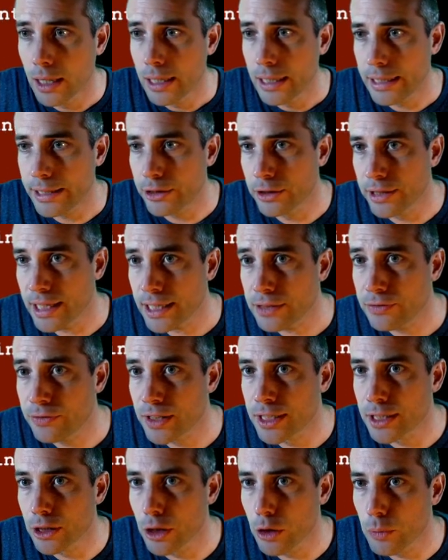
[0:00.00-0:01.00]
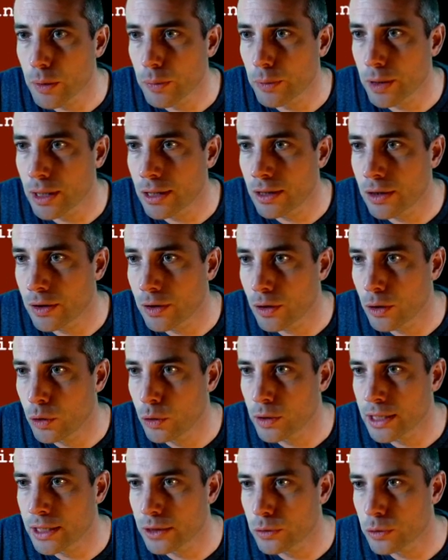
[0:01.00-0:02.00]
In the next video, we will
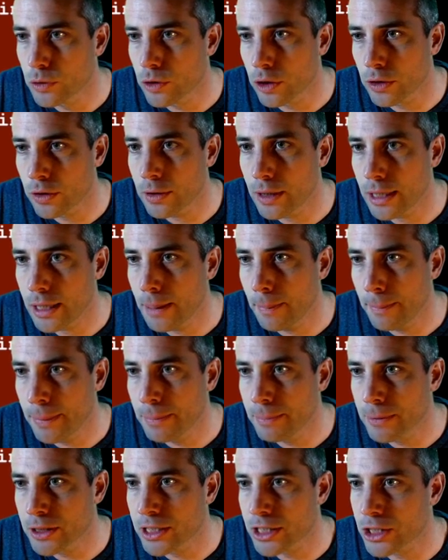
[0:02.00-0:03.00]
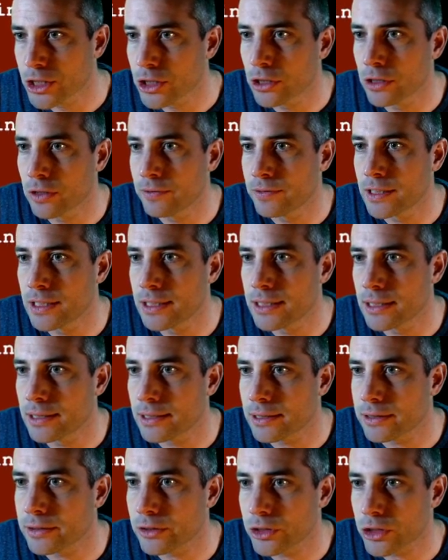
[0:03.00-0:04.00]
look into the implementation of this
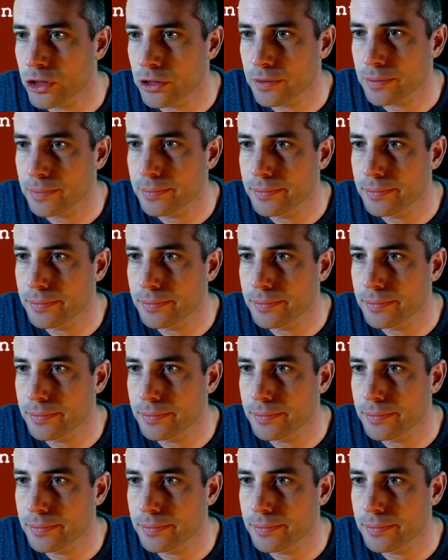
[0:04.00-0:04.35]
data structure.